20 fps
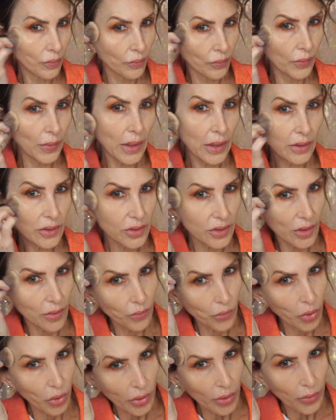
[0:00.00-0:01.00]
makes it
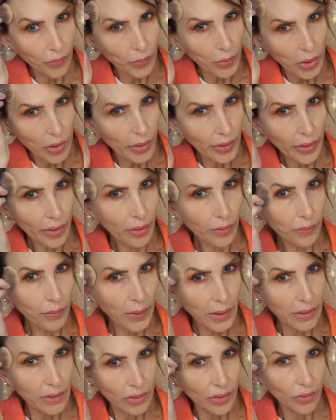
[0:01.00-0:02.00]
more emollient,
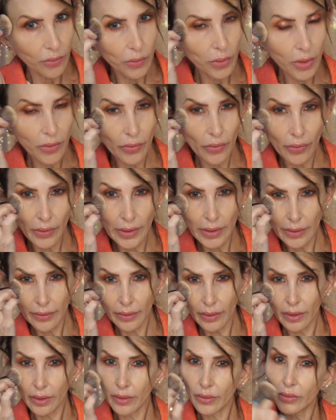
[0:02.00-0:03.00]
makes it move
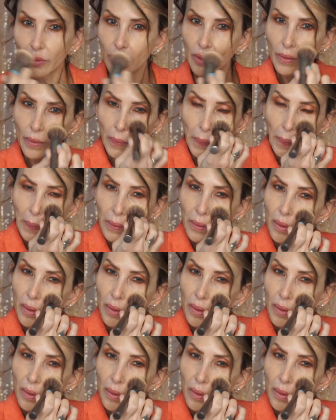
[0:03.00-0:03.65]
around easier.